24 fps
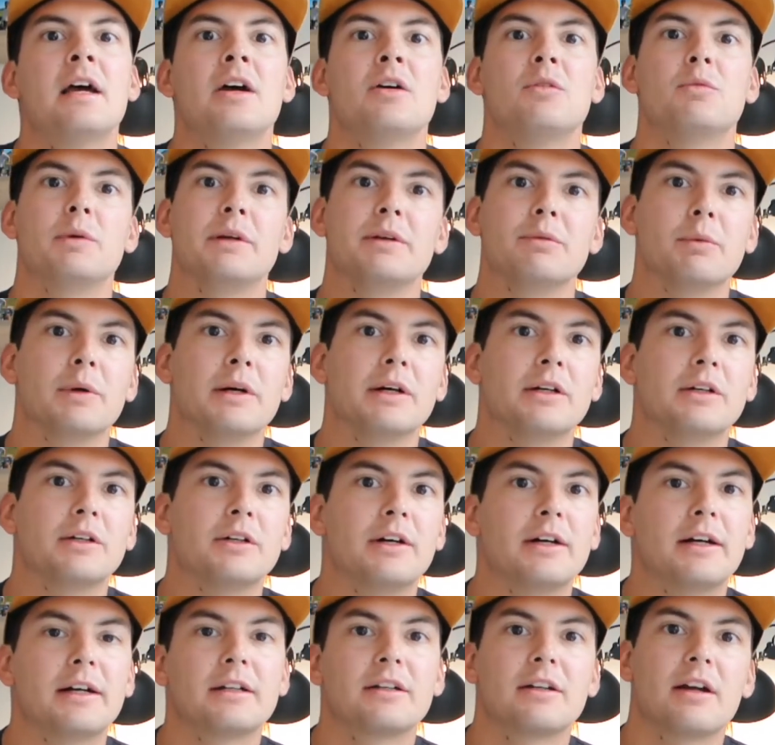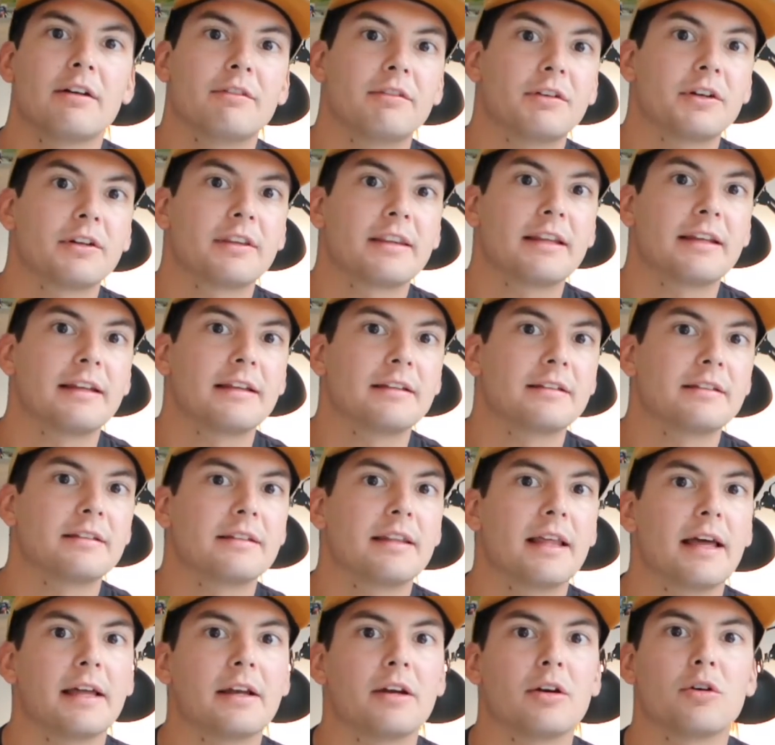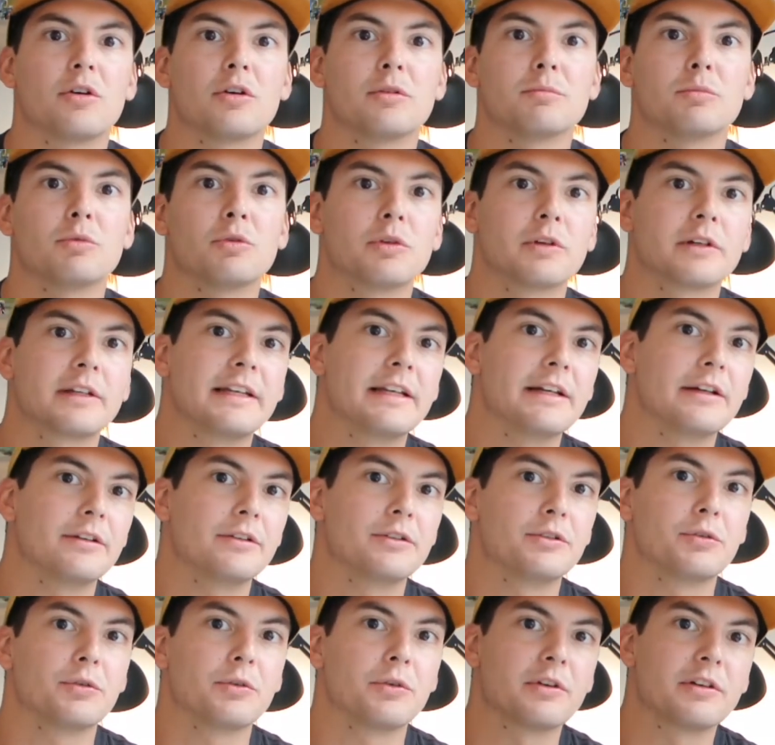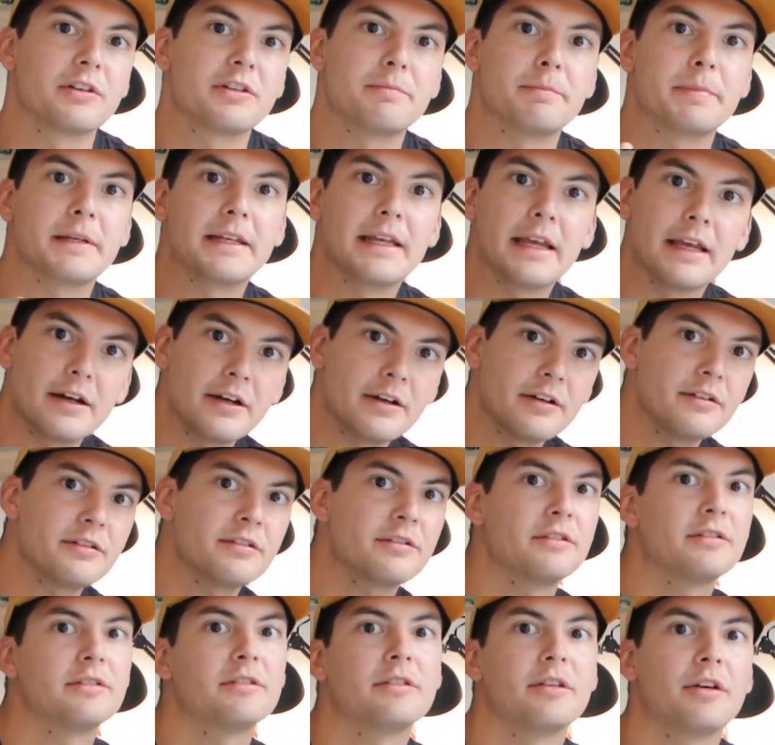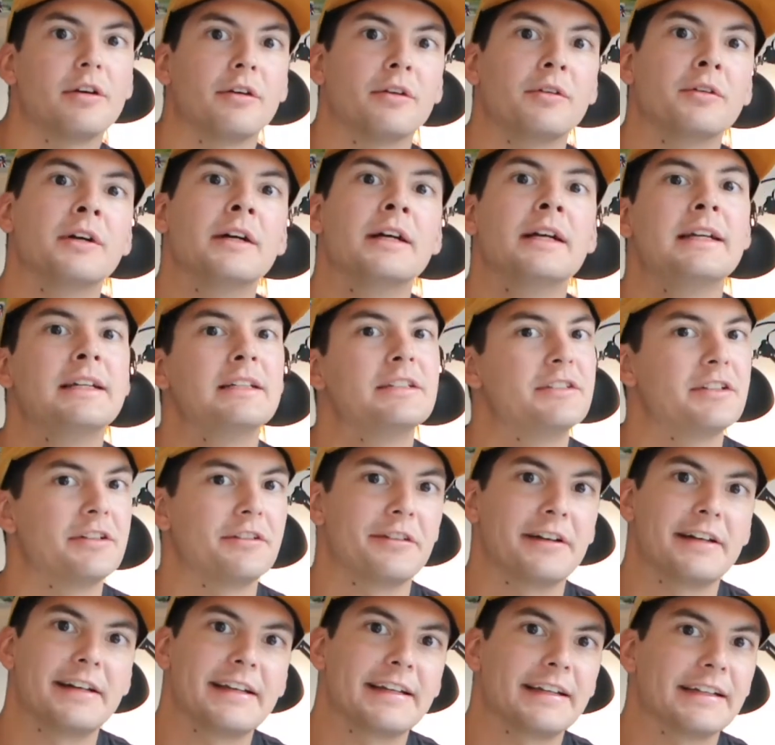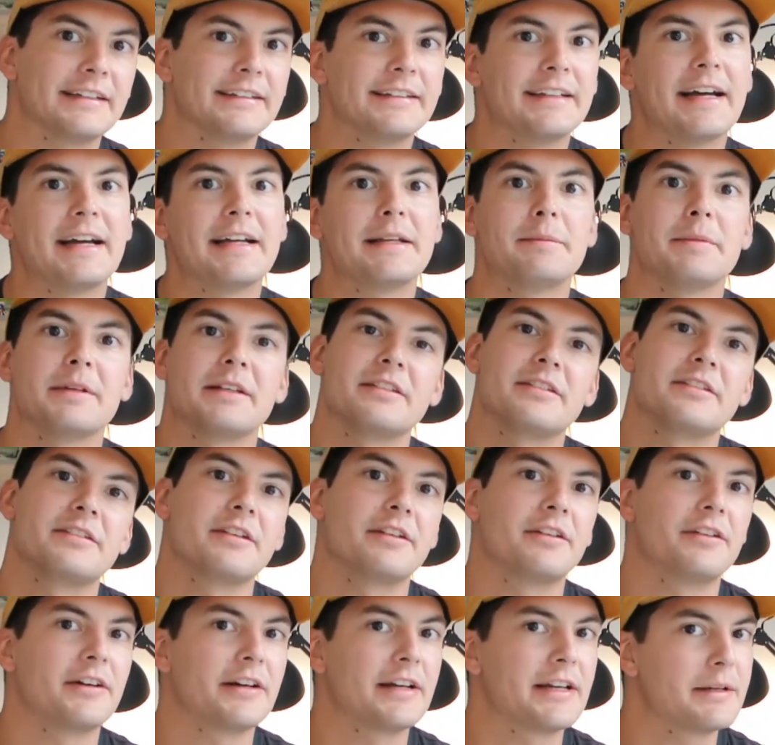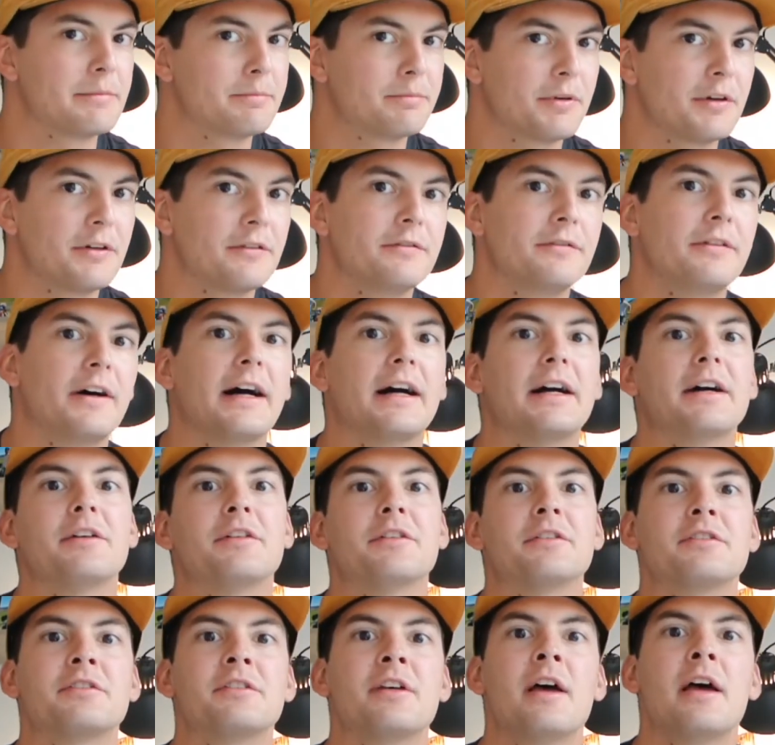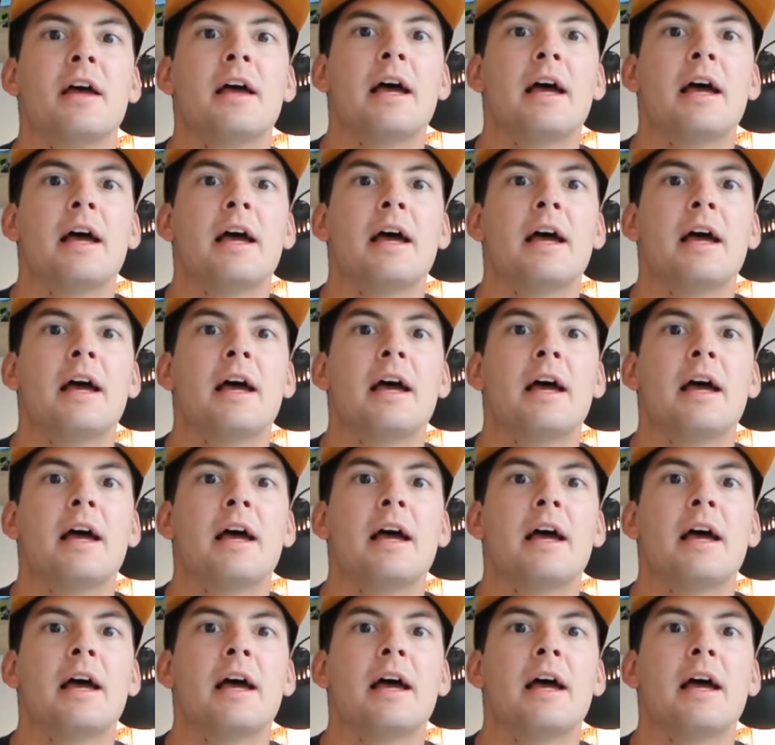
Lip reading: We will cover things that are more geared towards beginners, so generating alignments, generating profiles,